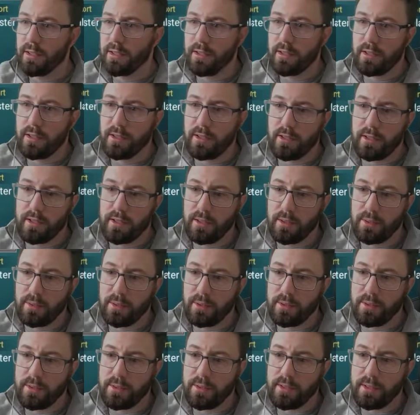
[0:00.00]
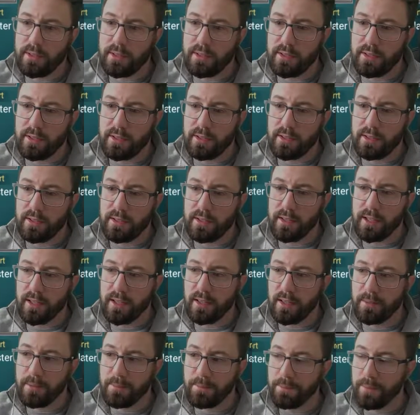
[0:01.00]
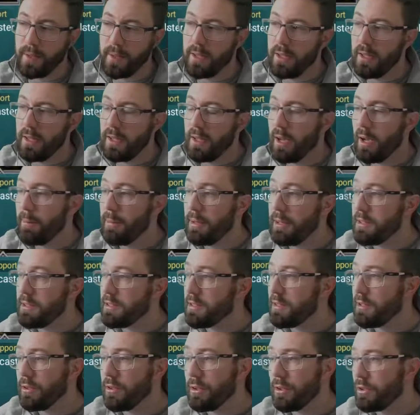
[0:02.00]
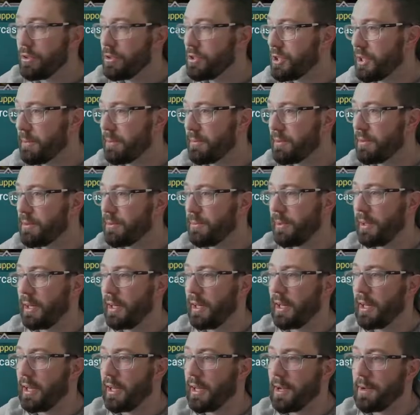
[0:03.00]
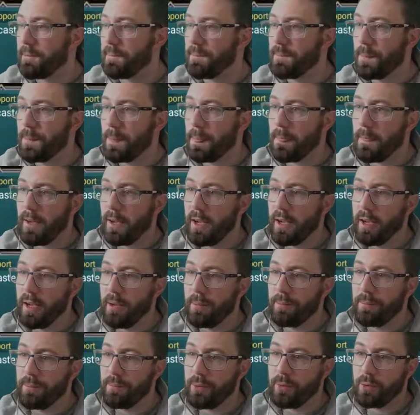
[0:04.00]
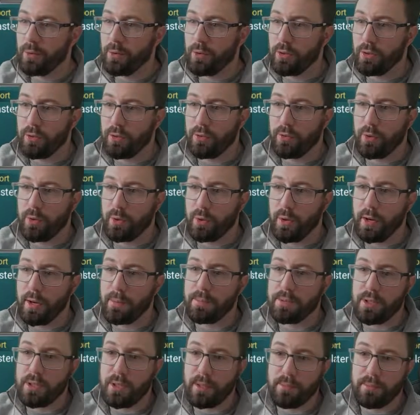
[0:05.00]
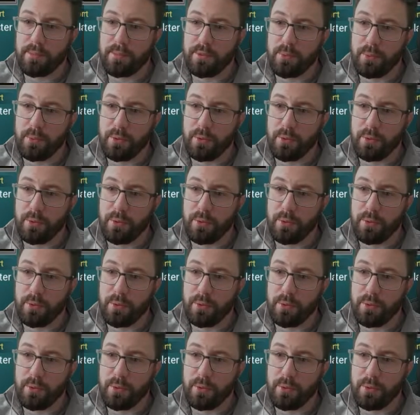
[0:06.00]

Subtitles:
Where is he? There. I mean, there's a lot of good champs that we can get. There are a lot of crap champs.